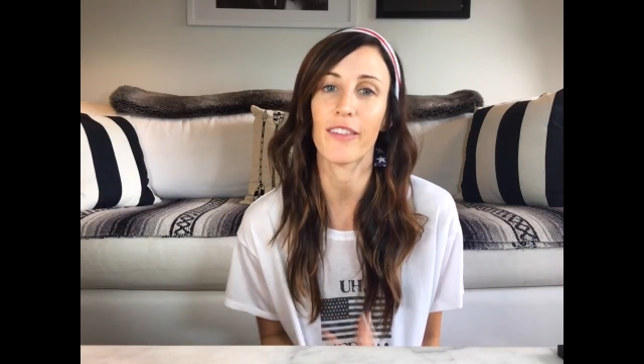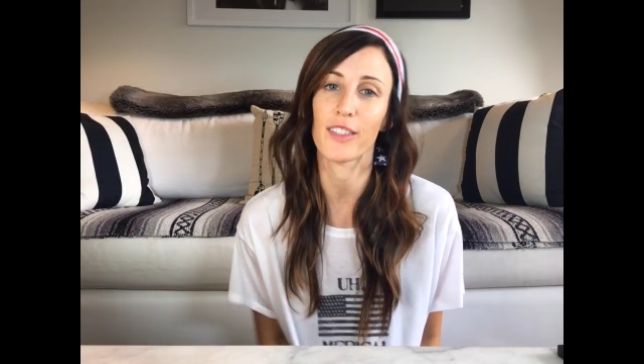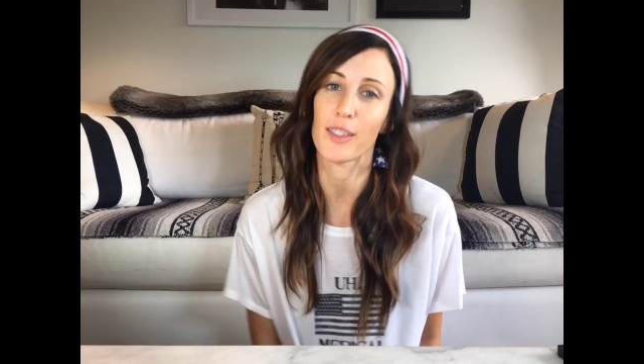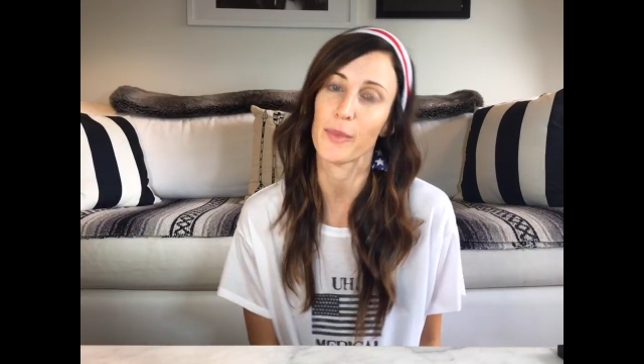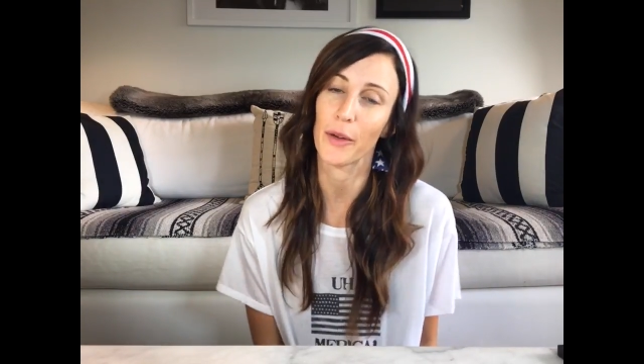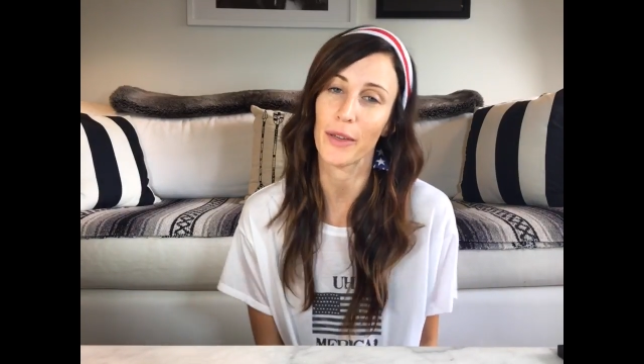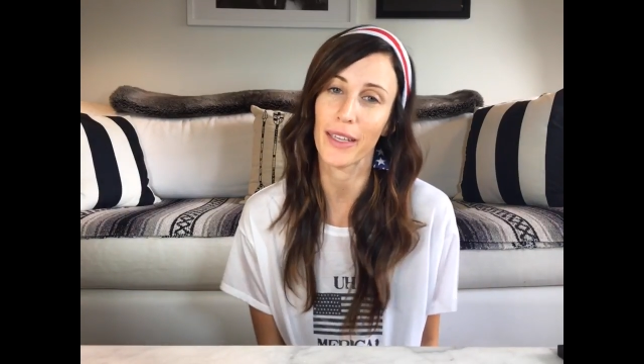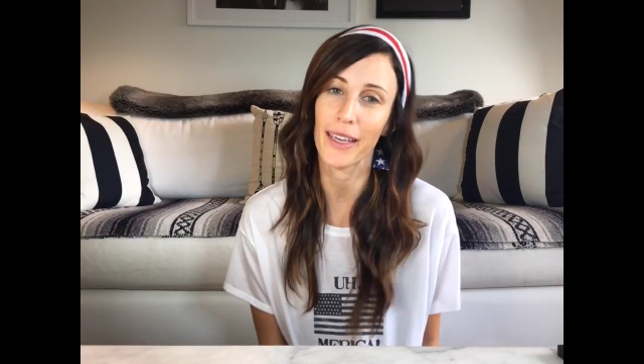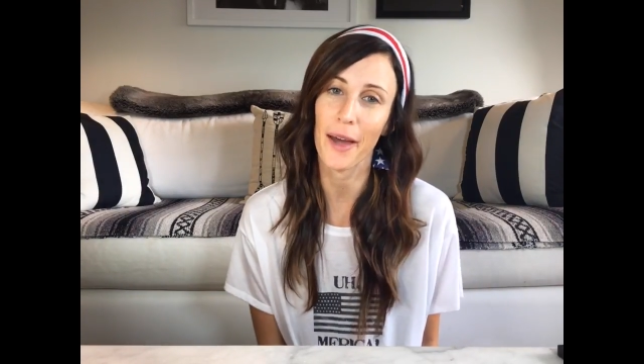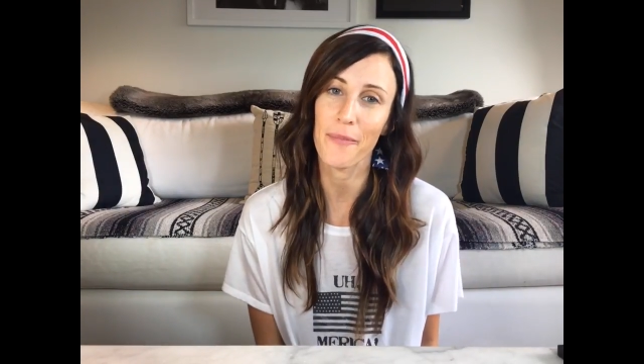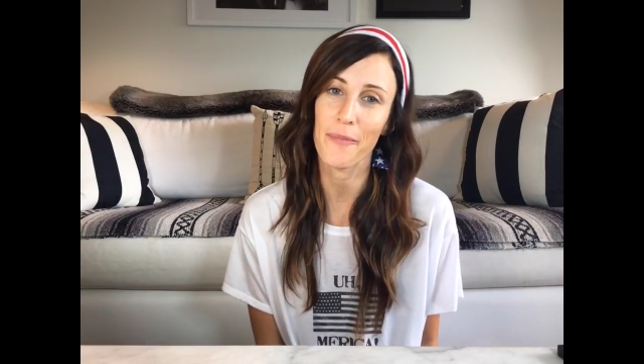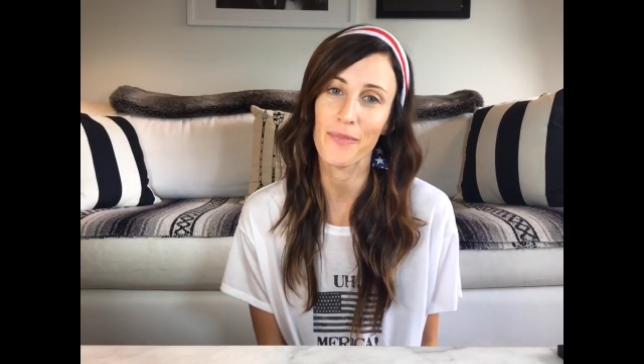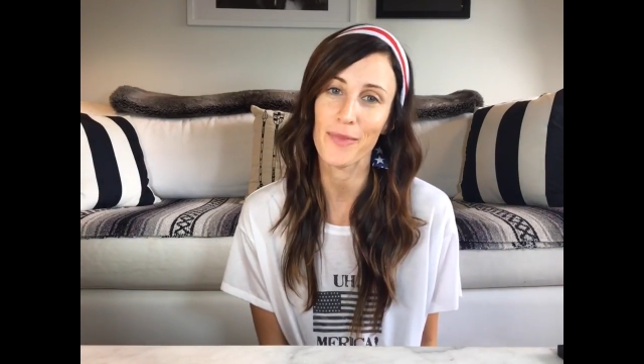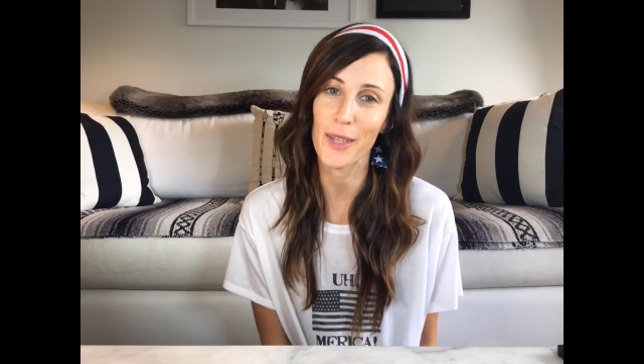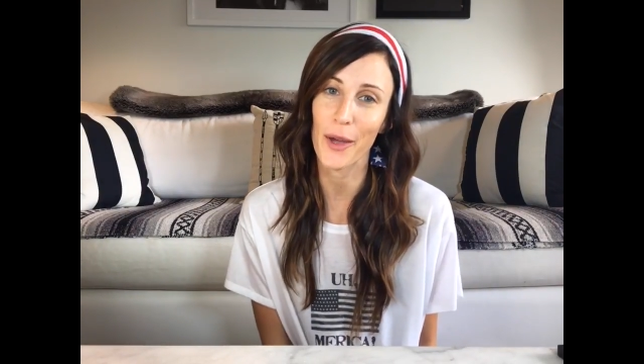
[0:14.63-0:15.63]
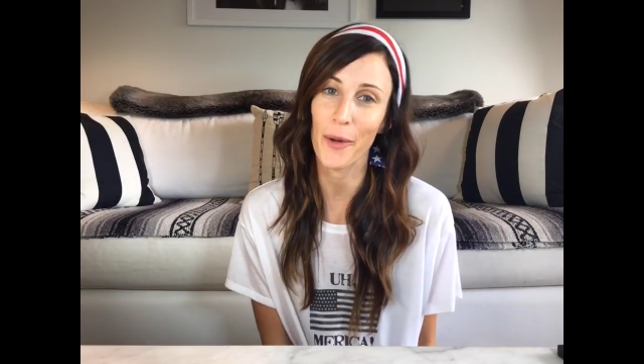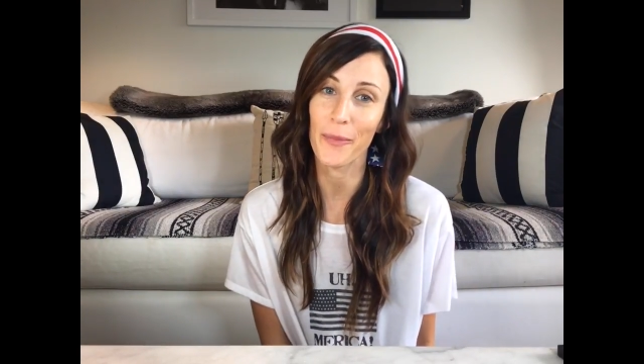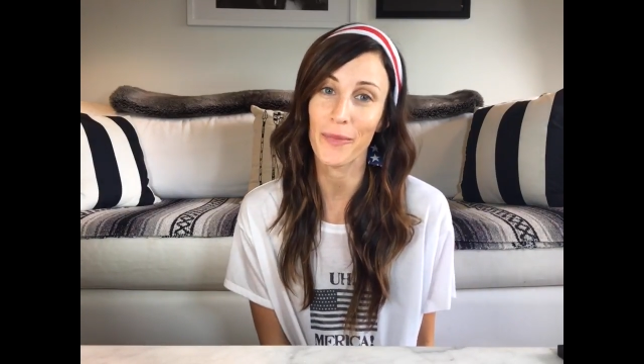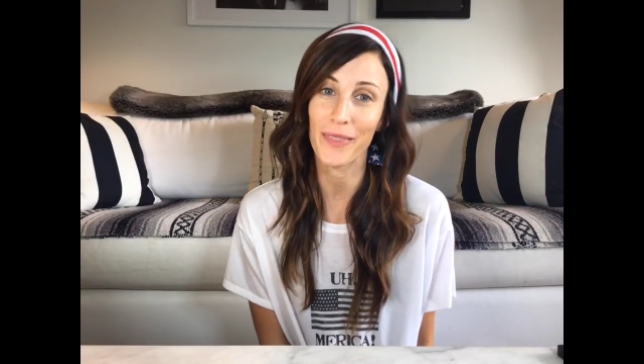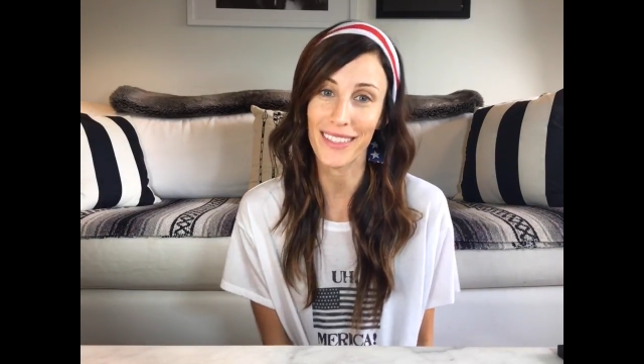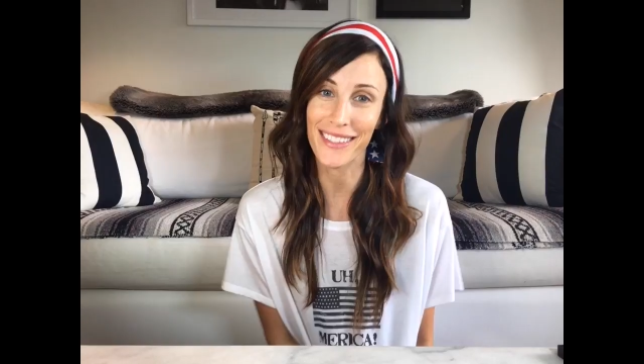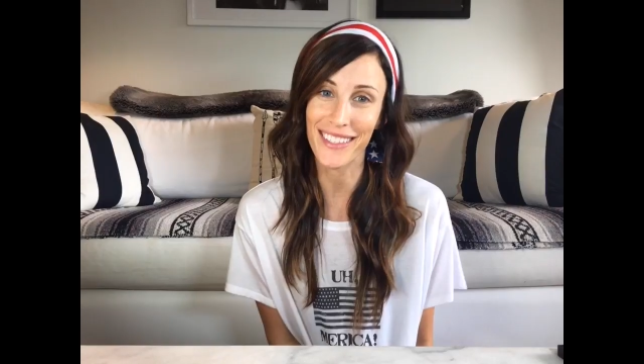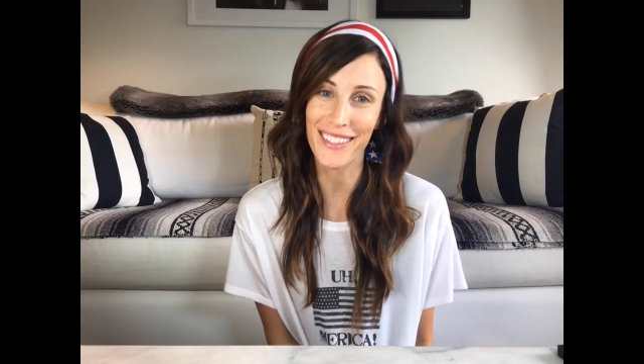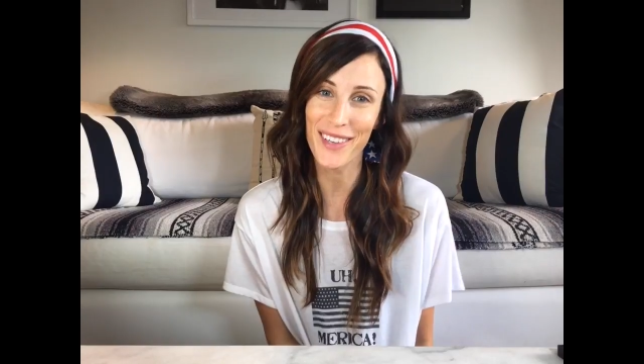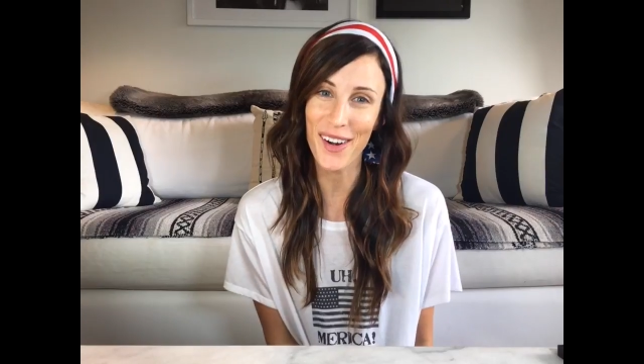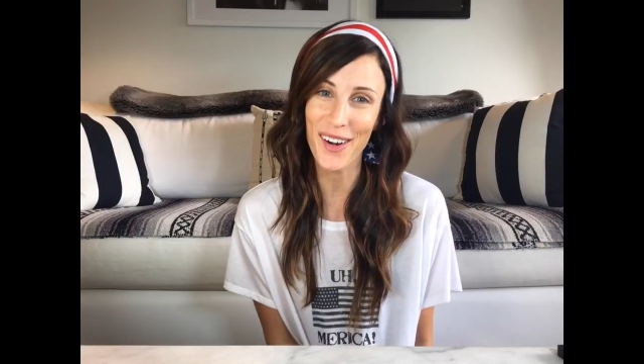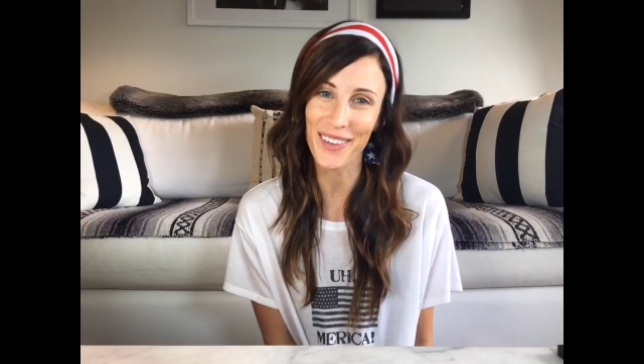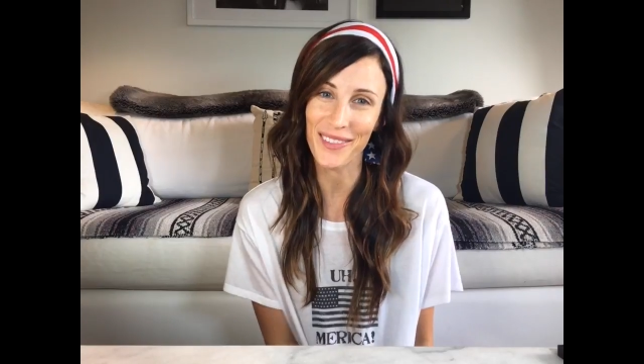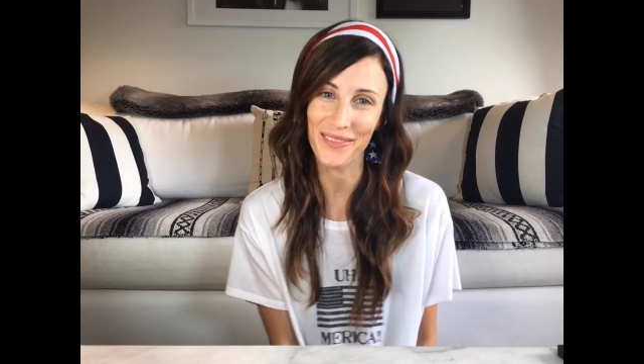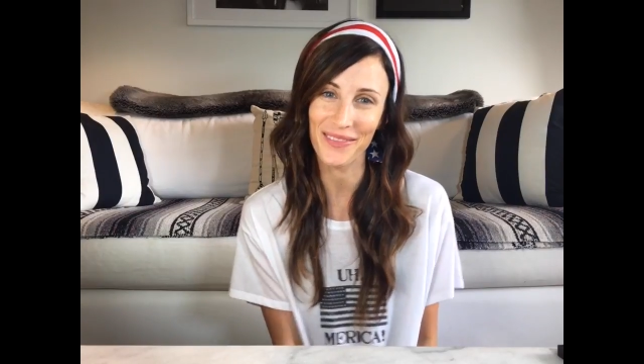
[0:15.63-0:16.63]
of a smoky eye. So let's get
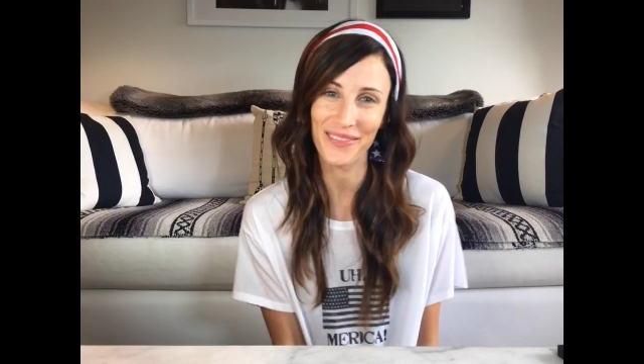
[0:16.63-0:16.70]
started.